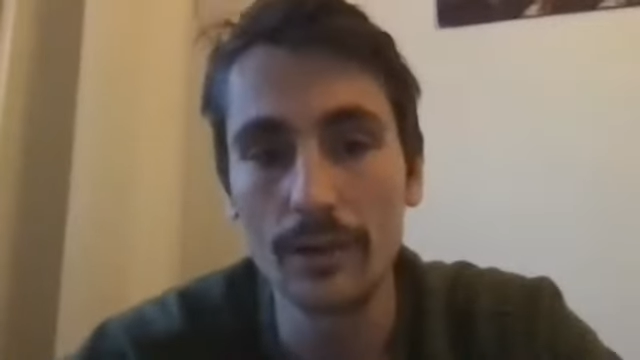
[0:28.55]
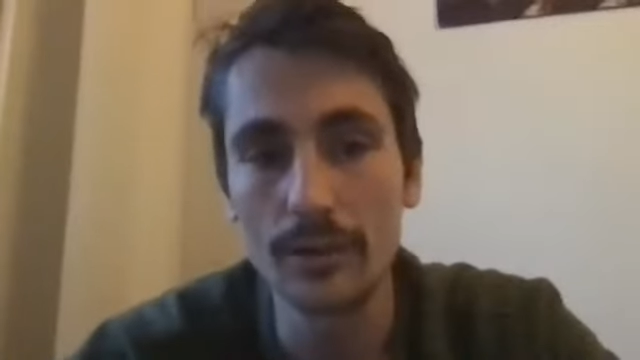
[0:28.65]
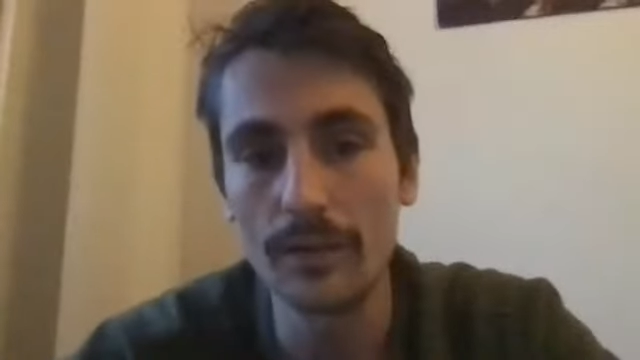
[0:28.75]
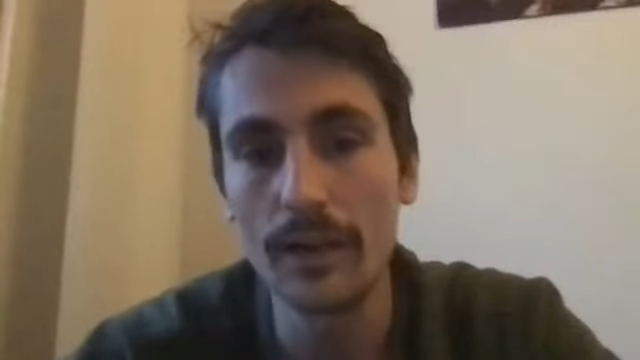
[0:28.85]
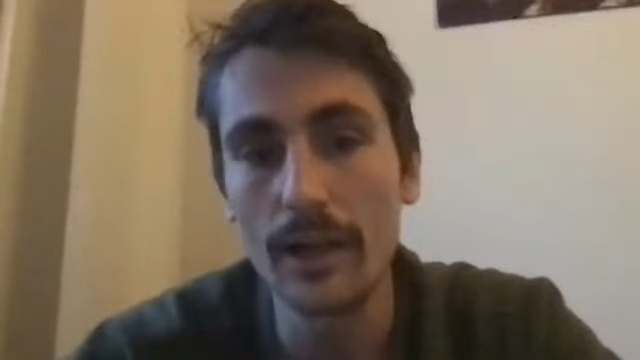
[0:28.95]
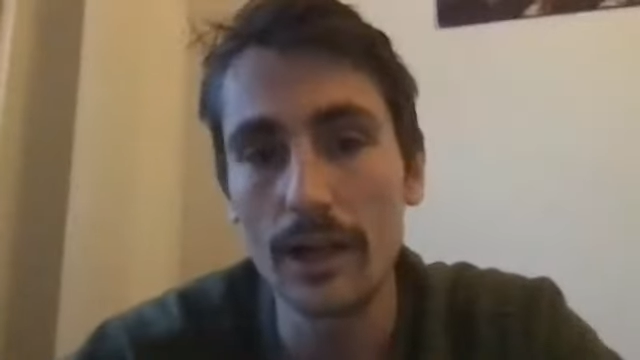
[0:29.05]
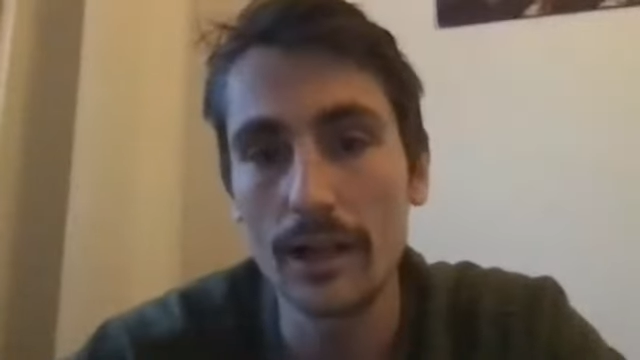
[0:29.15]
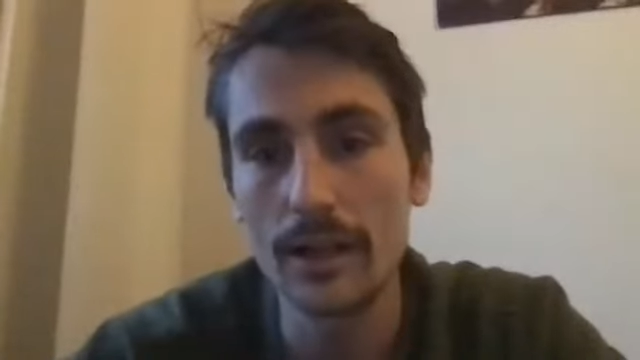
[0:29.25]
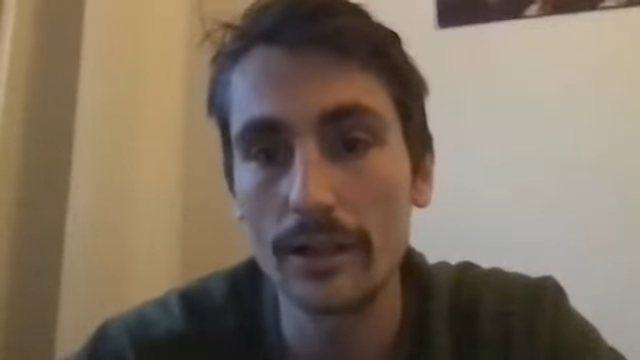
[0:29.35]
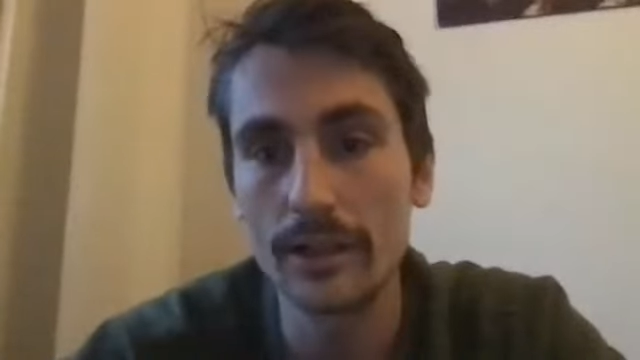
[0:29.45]
of
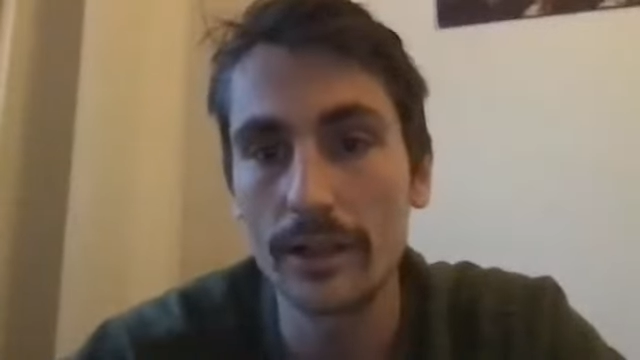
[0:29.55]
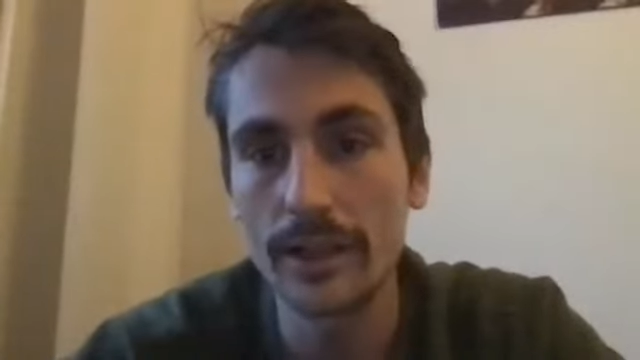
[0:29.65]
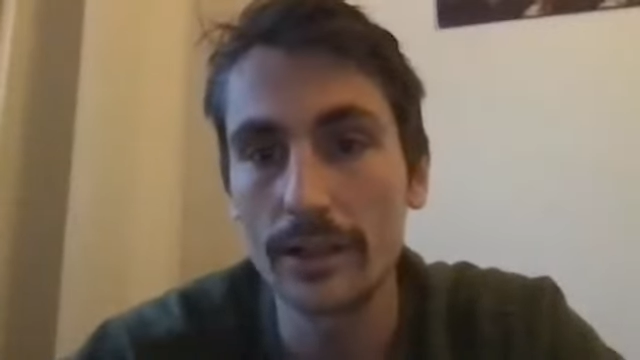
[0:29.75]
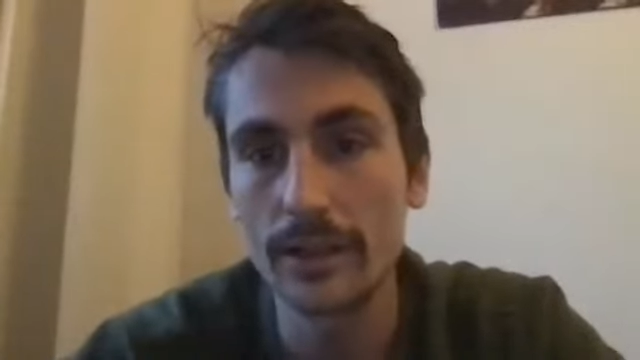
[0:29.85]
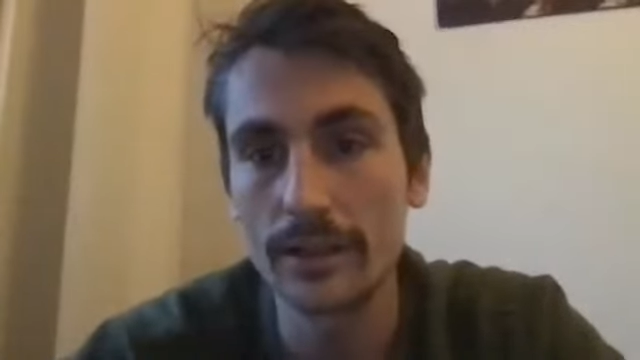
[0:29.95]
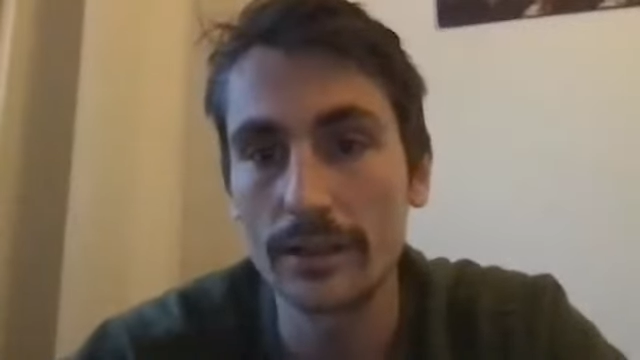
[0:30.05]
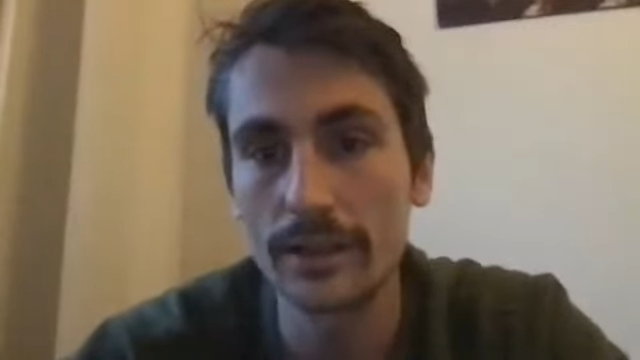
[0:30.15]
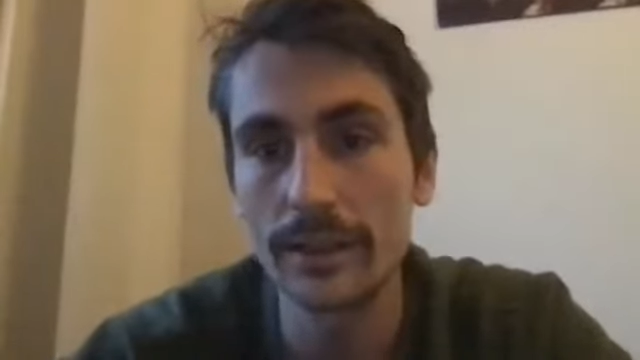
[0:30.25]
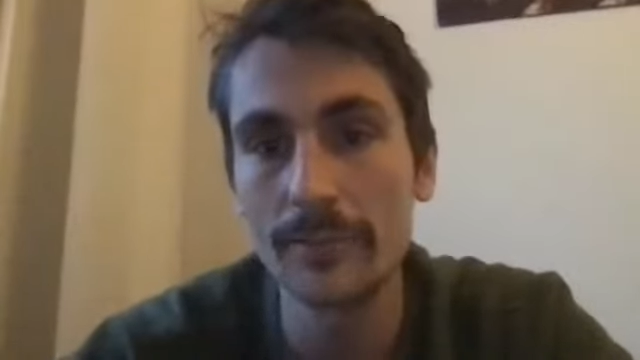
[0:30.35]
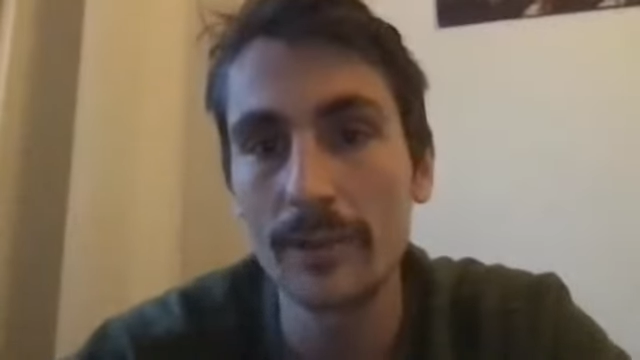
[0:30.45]
our director's
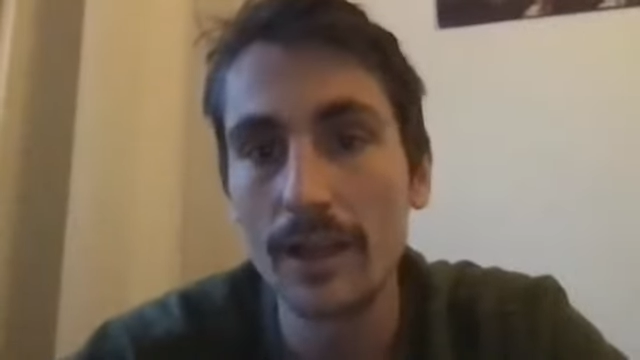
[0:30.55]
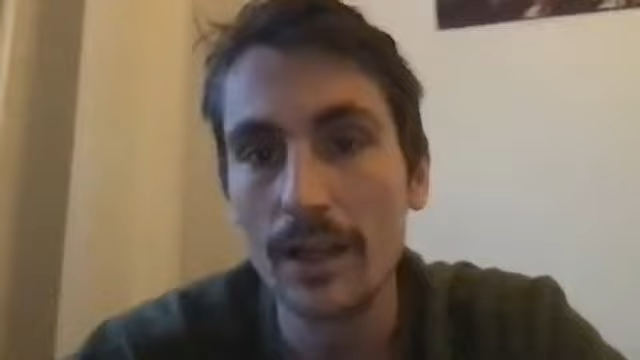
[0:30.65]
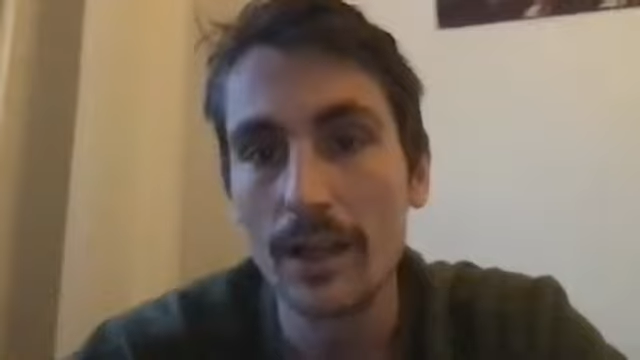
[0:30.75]
team.